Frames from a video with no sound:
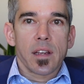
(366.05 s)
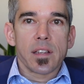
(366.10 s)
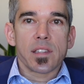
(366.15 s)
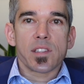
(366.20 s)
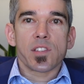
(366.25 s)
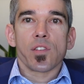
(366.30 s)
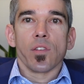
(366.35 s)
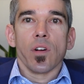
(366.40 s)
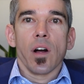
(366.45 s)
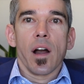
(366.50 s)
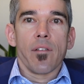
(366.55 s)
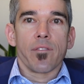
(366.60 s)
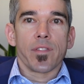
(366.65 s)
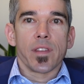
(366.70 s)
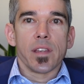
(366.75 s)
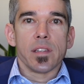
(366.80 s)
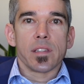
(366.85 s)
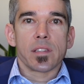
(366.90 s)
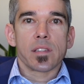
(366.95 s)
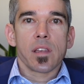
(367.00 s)
I still have
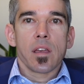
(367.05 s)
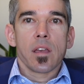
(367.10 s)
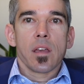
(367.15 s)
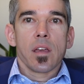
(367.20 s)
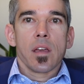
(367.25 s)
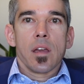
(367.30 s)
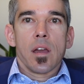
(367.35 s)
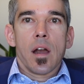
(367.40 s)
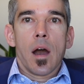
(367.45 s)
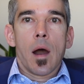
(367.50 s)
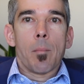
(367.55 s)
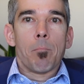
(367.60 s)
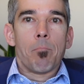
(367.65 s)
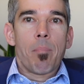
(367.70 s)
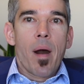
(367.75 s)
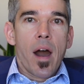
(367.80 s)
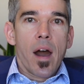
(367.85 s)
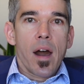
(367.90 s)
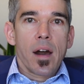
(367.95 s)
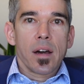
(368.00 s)
these
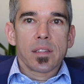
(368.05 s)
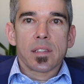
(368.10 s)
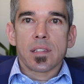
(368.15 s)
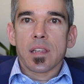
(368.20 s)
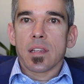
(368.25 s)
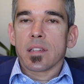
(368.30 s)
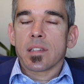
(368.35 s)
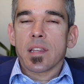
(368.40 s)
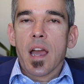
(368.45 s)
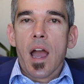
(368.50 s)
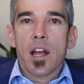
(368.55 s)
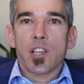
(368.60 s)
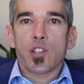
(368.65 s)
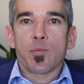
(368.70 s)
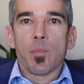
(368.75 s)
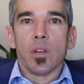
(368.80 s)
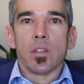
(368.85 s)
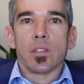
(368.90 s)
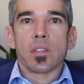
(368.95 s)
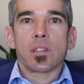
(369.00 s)
bonds and
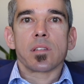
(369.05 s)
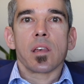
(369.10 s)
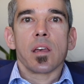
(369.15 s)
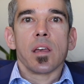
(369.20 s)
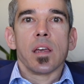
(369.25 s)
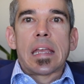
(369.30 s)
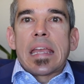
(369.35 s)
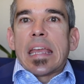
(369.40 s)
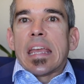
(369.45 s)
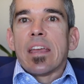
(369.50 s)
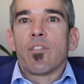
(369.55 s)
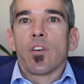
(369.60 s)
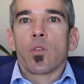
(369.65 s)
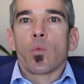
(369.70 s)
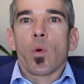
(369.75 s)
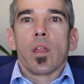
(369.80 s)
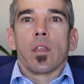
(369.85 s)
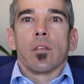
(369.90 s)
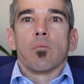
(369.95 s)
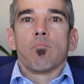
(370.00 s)
attachments, even
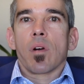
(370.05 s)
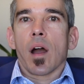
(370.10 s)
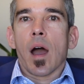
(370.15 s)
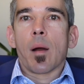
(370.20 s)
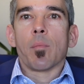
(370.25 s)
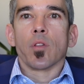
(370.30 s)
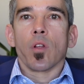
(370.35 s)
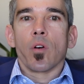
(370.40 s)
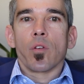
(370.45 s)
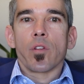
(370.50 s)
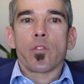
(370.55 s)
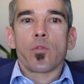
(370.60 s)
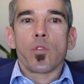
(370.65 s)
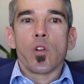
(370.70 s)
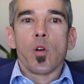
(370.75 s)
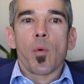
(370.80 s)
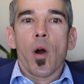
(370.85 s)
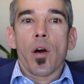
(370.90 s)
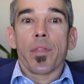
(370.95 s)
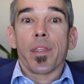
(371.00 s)
when I'm alone in the
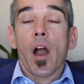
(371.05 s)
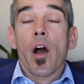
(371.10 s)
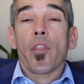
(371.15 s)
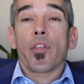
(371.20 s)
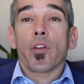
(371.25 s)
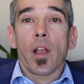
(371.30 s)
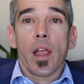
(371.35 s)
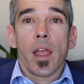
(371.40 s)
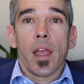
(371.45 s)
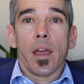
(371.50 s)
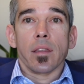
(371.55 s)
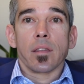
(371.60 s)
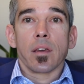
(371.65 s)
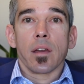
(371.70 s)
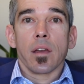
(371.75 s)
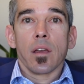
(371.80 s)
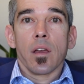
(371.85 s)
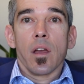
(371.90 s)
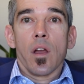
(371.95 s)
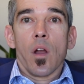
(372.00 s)
room. On the other hand,
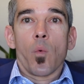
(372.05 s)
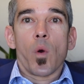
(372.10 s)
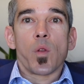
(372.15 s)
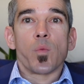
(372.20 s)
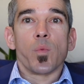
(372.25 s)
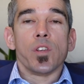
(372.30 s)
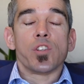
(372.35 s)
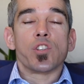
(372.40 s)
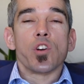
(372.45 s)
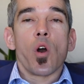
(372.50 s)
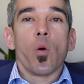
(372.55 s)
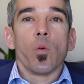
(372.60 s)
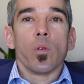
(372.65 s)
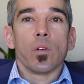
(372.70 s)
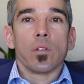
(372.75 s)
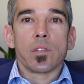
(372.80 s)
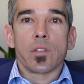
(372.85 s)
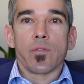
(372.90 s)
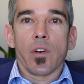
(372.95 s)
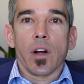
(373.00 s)
when we don't
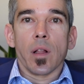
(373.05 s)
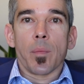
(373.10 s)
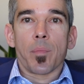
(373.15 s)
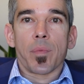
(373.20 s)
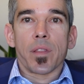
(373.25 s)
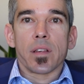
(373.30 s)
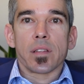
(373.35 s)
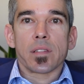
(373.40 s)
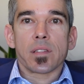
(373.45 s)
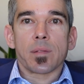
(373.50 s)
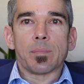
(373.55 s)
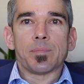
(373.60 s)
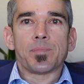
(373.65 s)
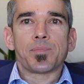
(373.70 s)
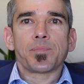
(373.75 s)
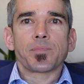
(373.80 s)
develop this,